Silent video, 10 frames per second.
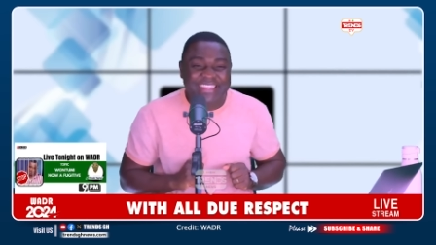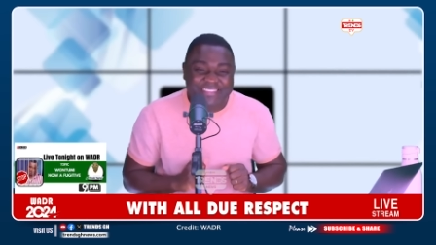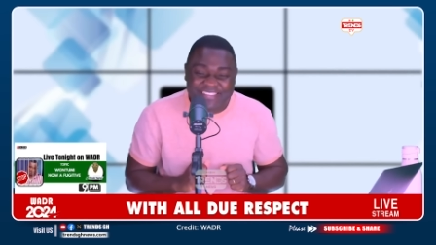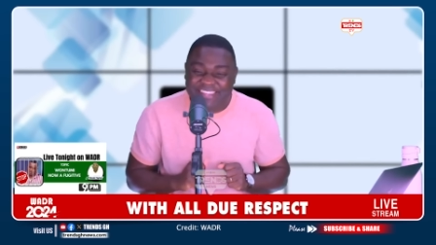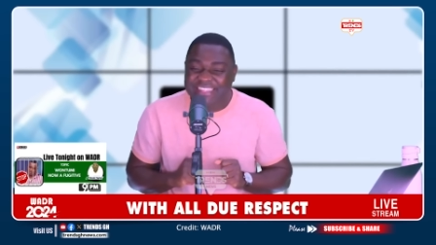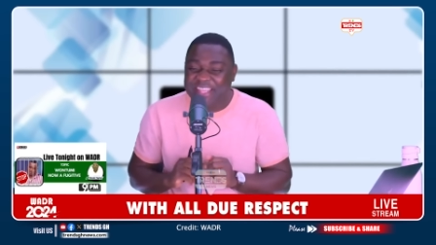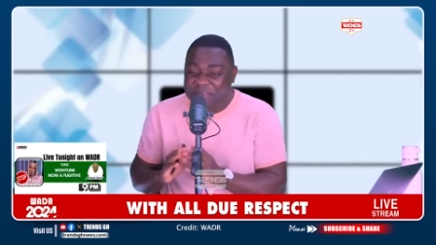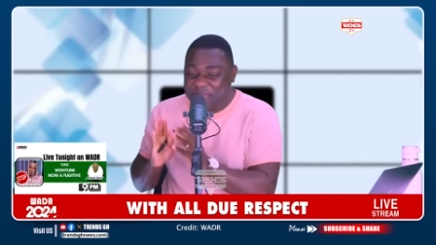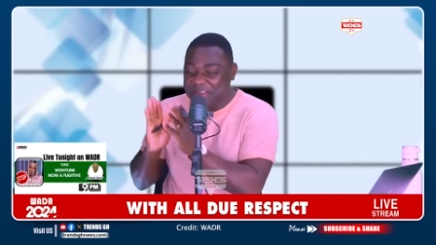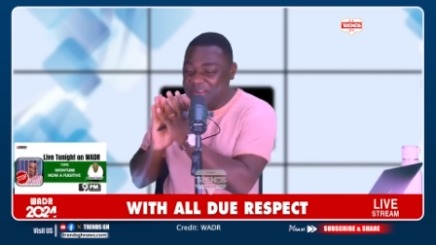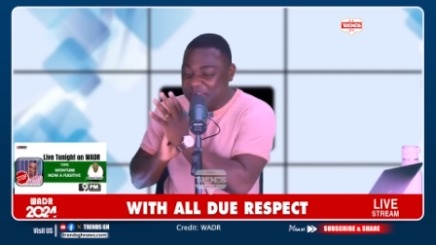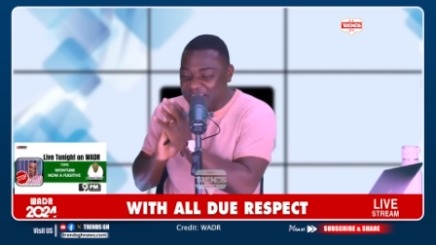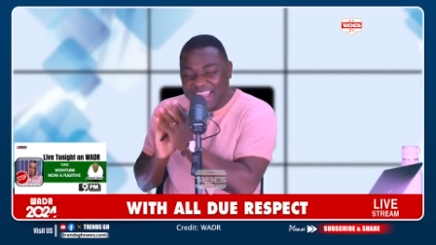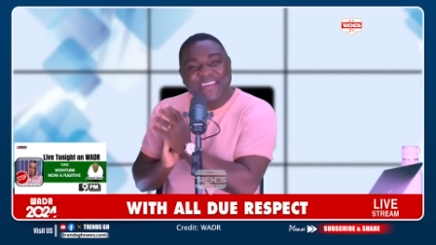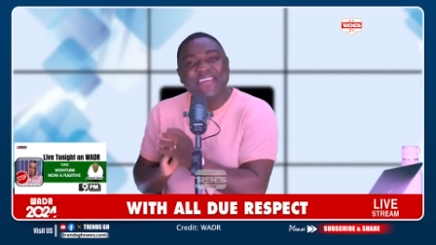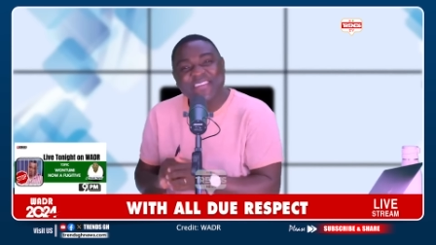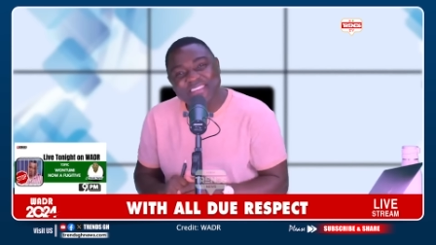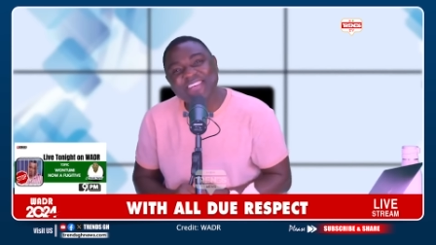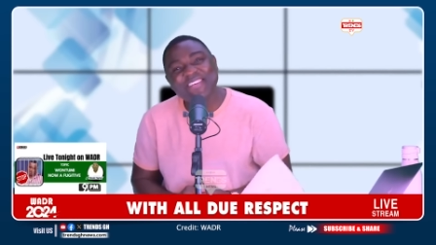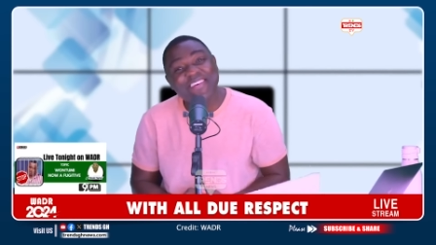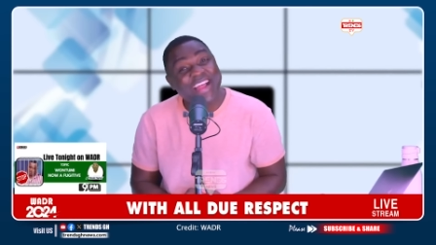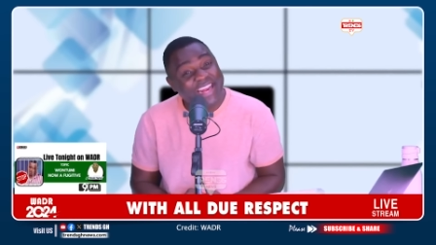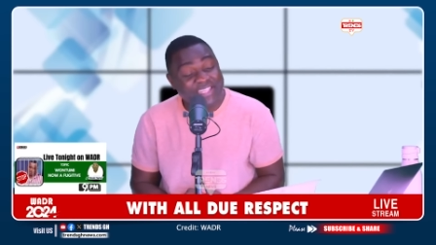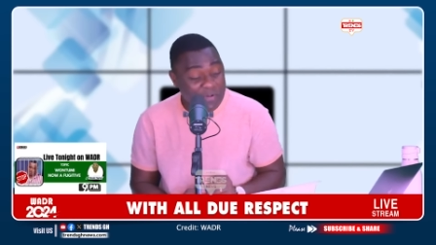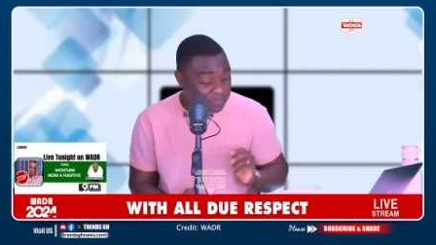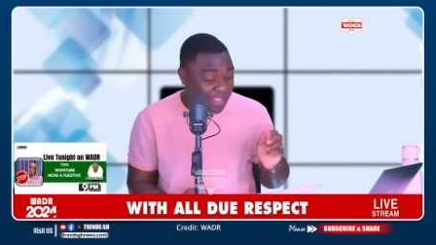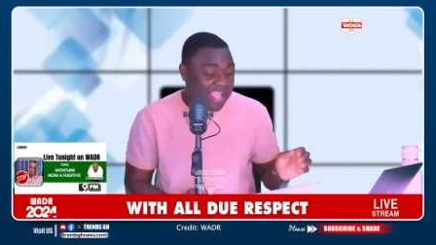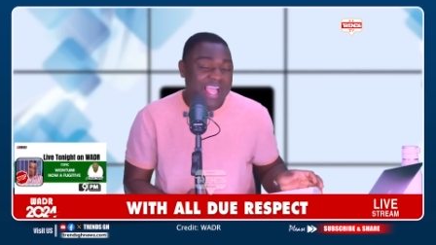in ye video hey kudus no way nice boom